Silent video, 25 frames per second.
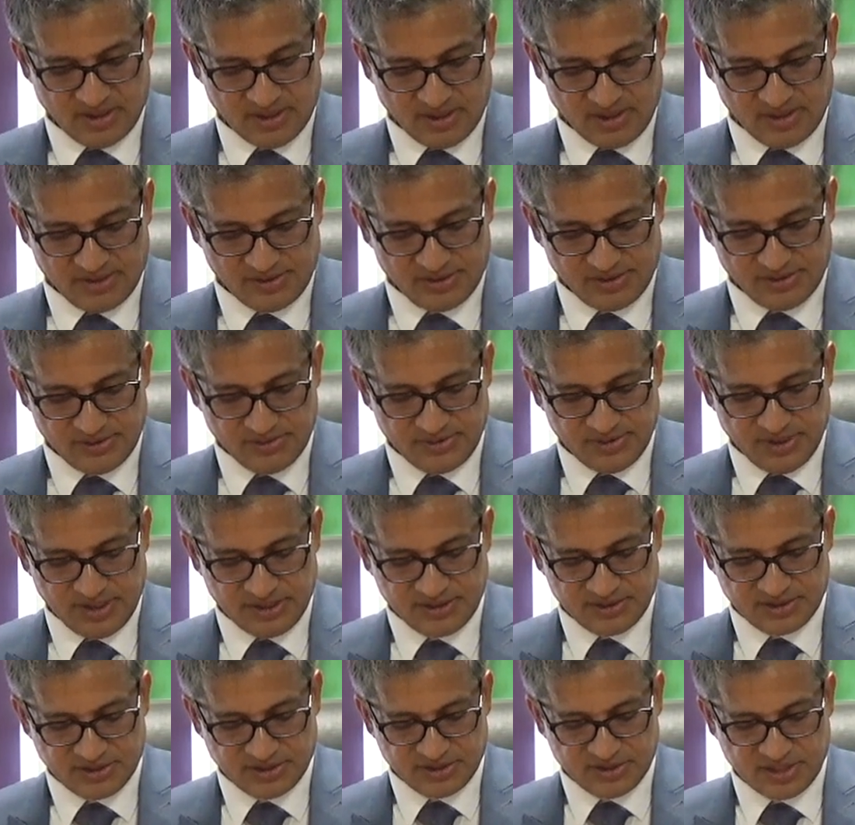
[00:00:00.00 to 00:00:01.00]
And through
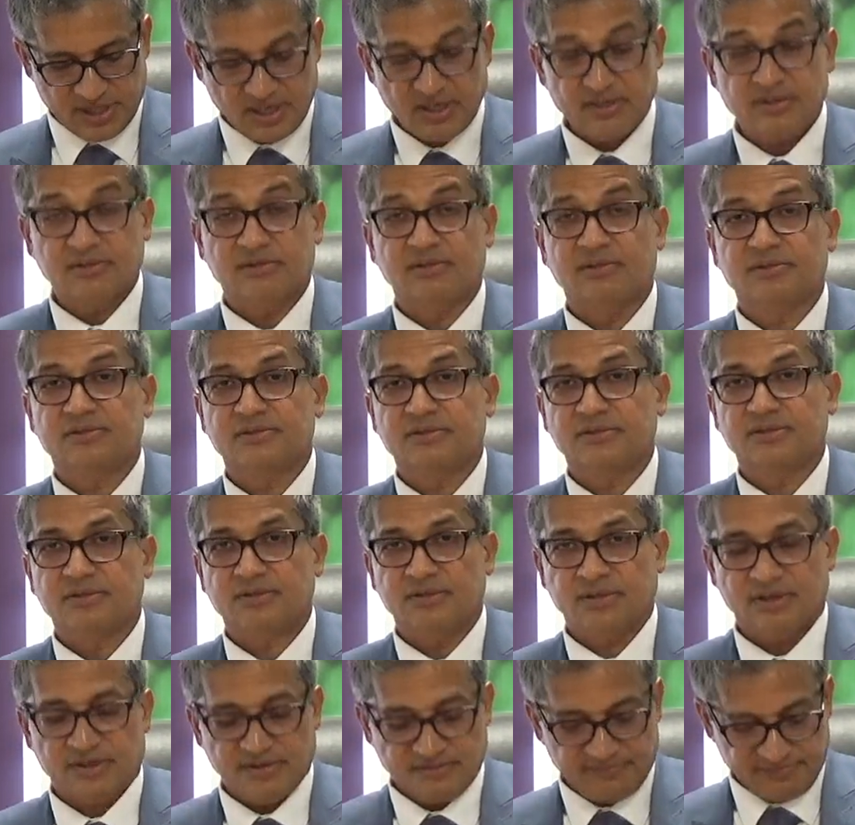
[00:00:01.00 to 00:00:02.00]
this tunnel,
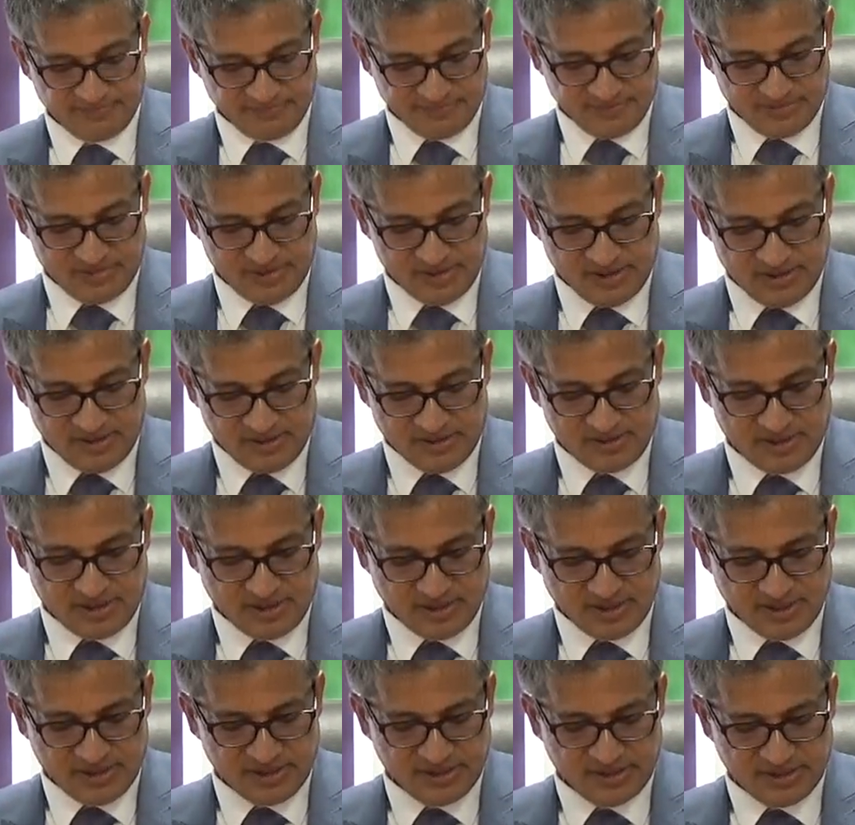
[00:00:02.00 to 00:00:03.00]
you have
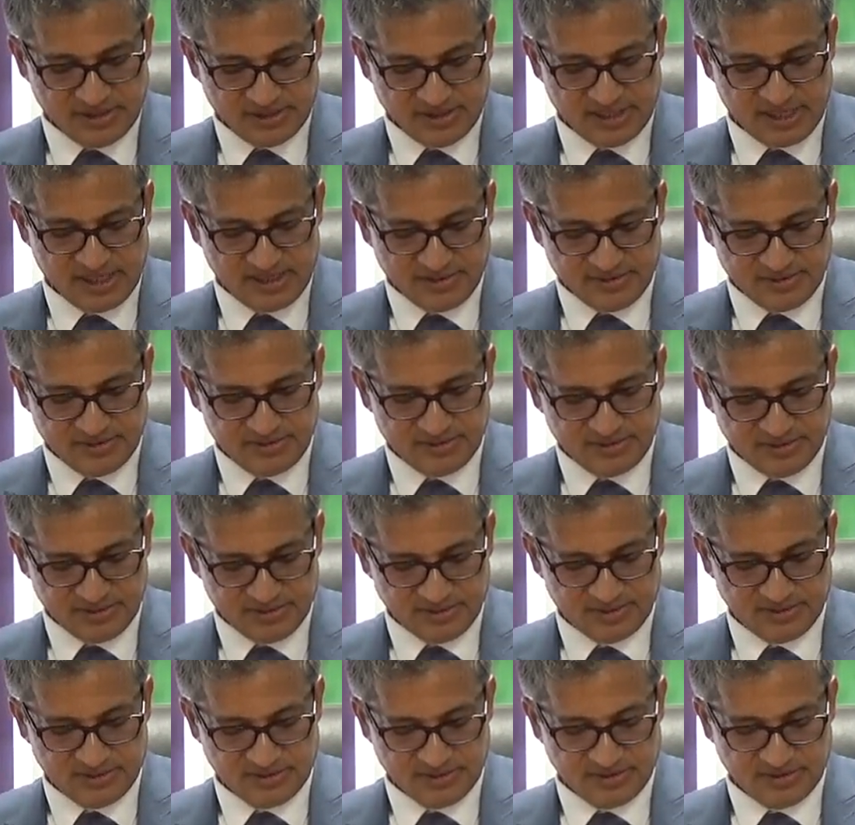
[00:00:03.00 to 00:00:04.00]
9
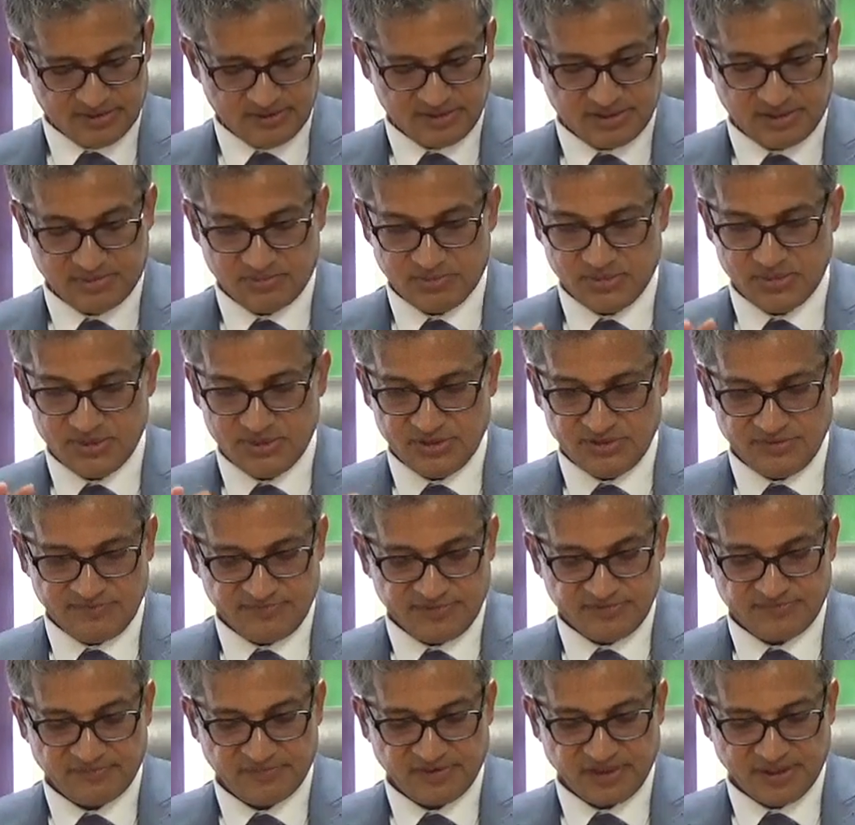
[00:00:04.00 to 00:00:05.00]
tendons that move
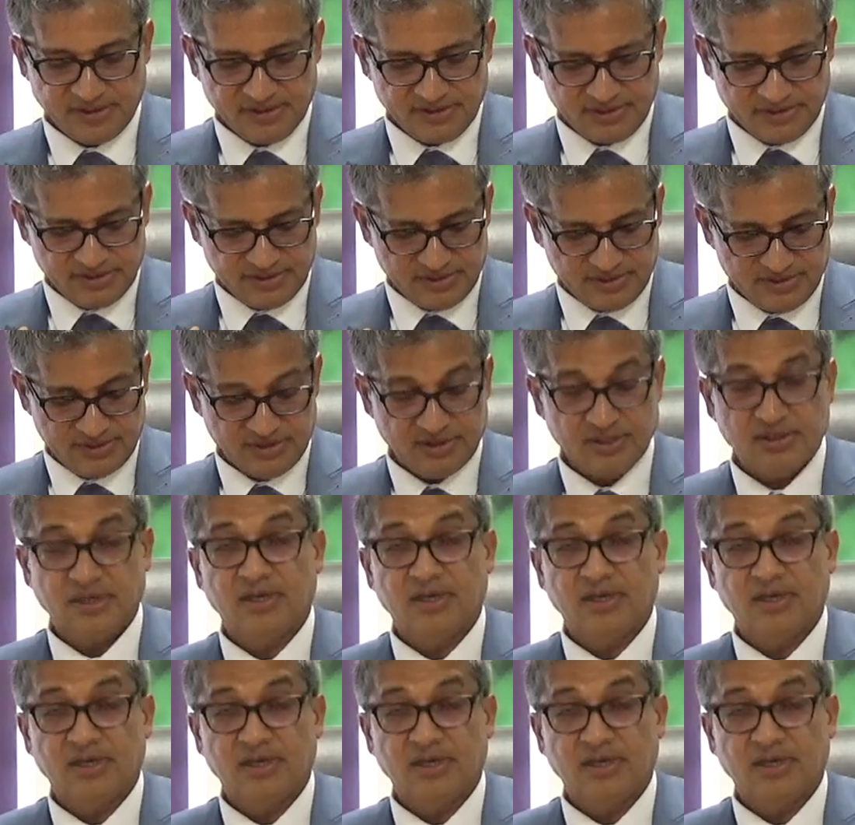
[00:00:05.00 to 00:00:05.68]
the fingers.